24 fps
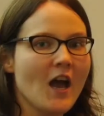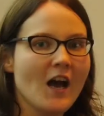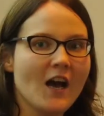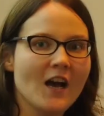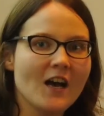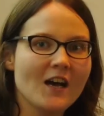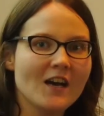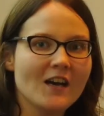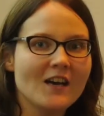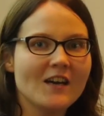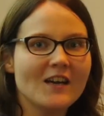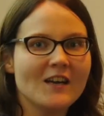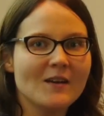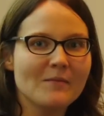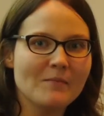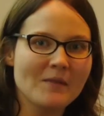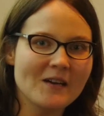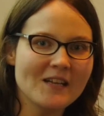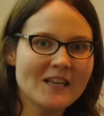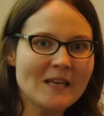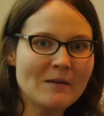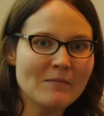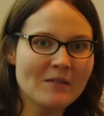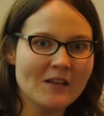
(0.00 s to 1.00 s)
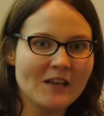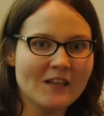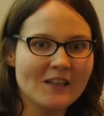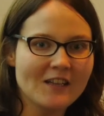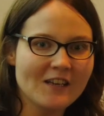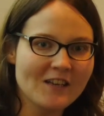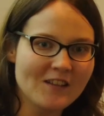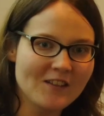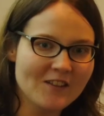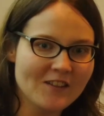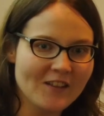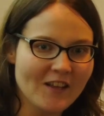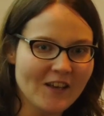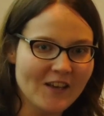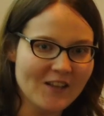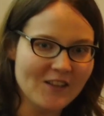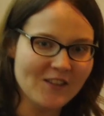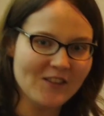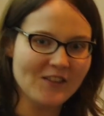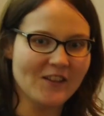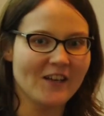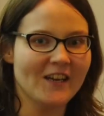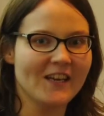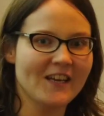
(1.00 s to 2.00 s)
Hi, my name's Alice,
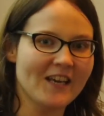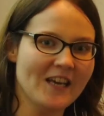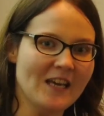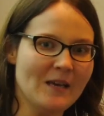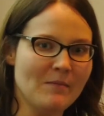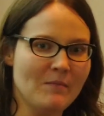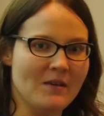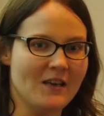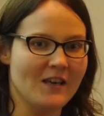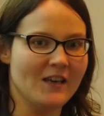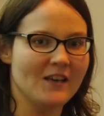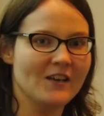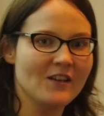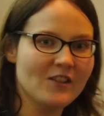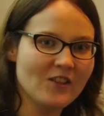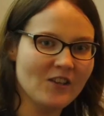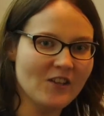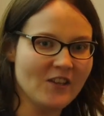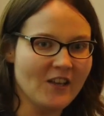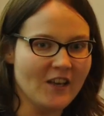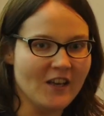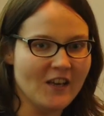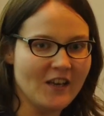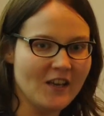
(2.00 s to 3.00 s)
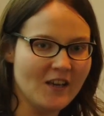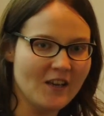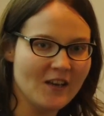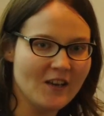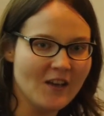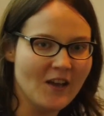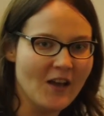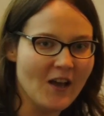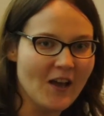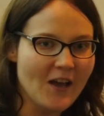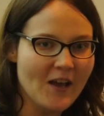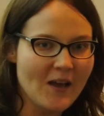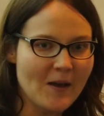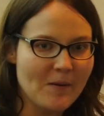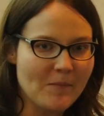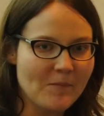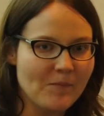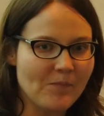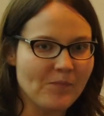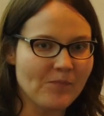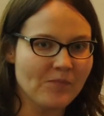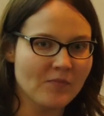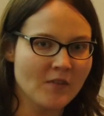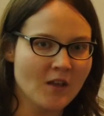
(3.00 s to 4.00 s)
and I came here today,
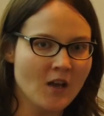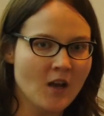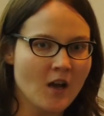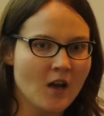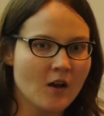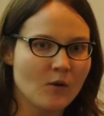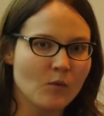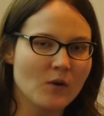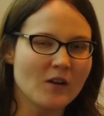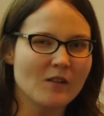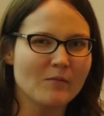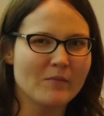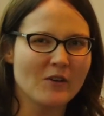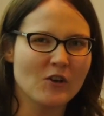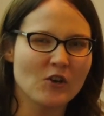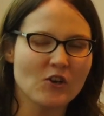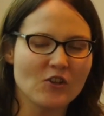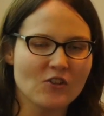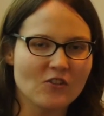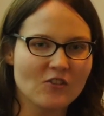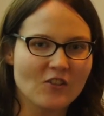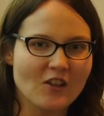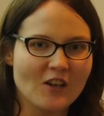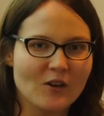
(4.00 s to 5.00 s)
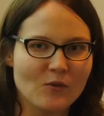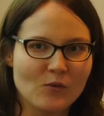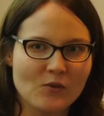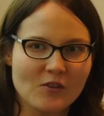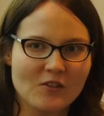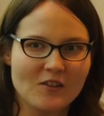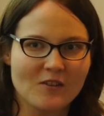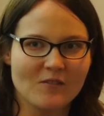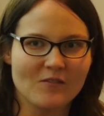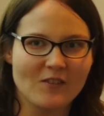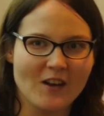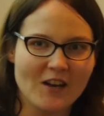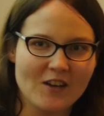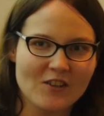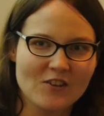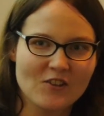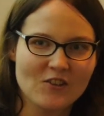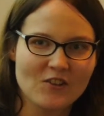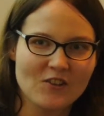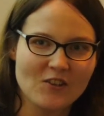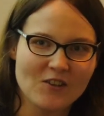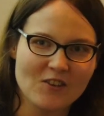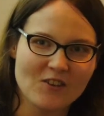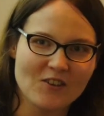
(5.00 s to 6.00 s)
well, because I was
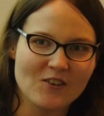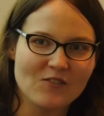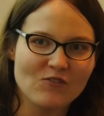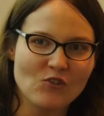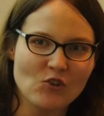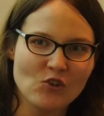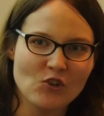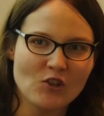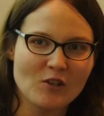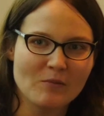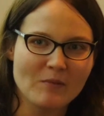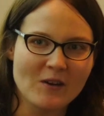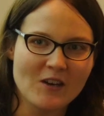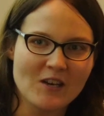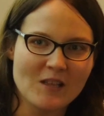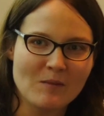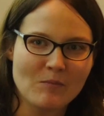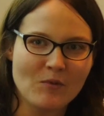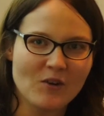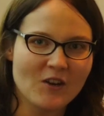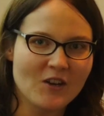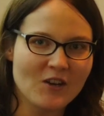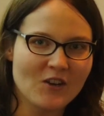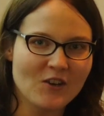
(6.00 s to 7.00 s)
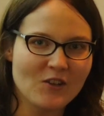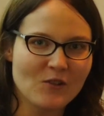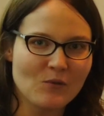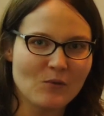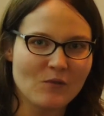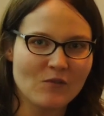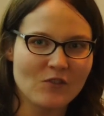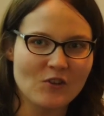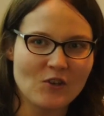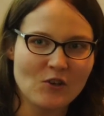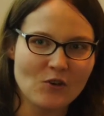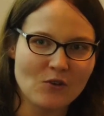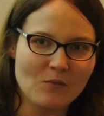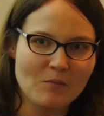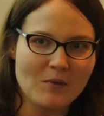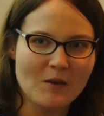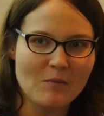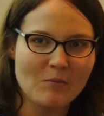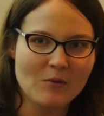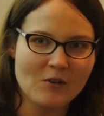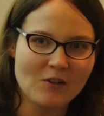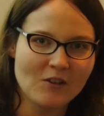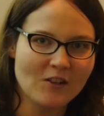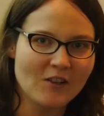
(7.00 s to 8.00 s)
asked to run some icebreakers with the young
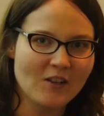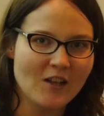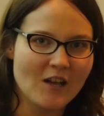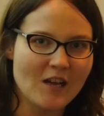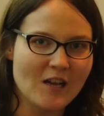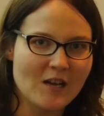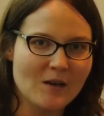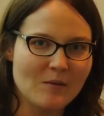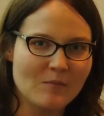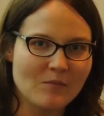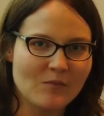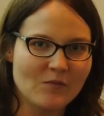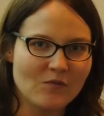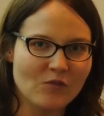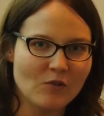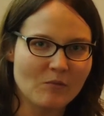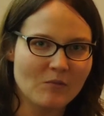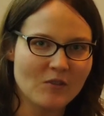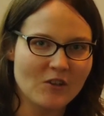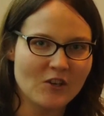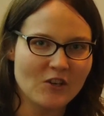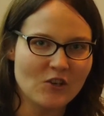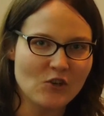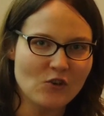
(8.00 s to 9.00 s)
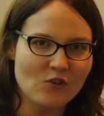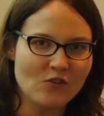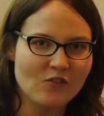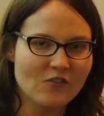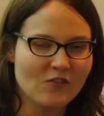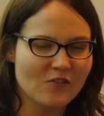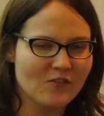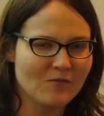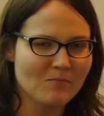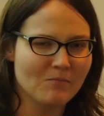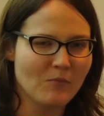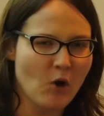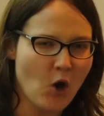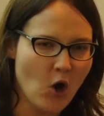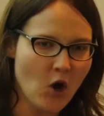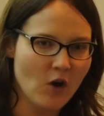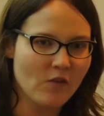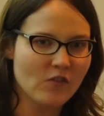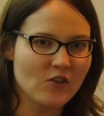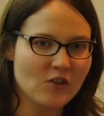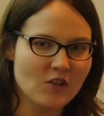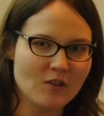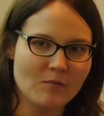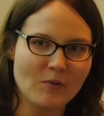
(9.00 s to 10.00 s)
people from the youth
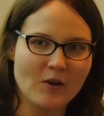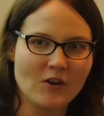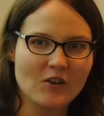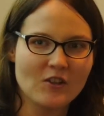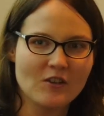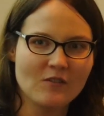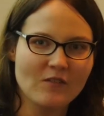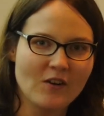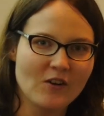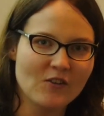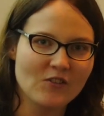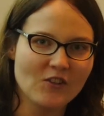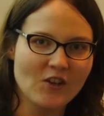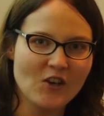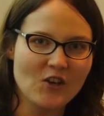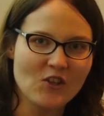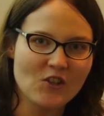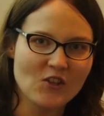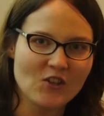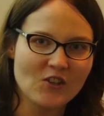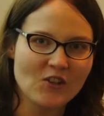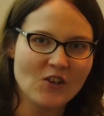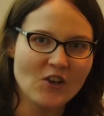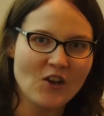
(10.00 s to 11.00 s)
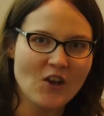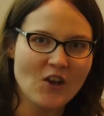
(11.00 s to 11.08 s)
support that's got to Foundation,